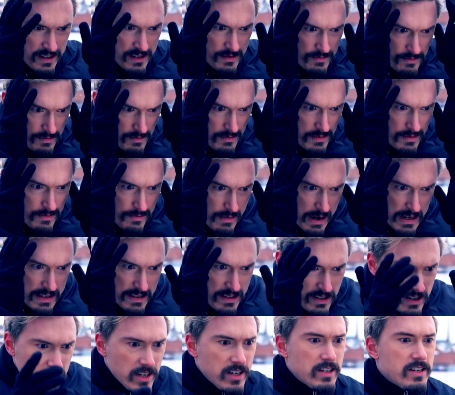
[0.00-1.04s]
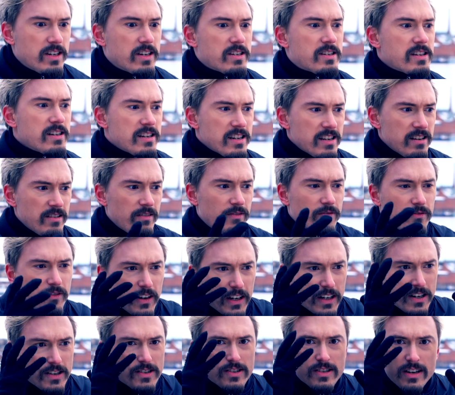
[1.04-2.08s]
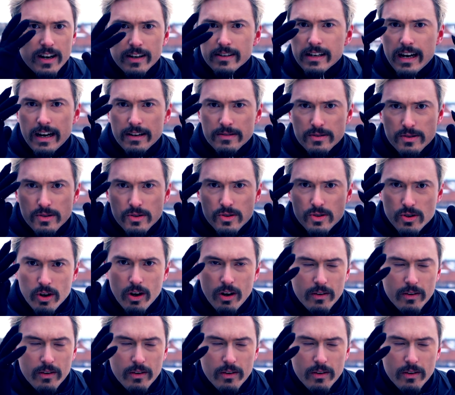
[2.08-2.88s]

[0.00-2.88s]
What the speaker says: immense genius, and he figures out how to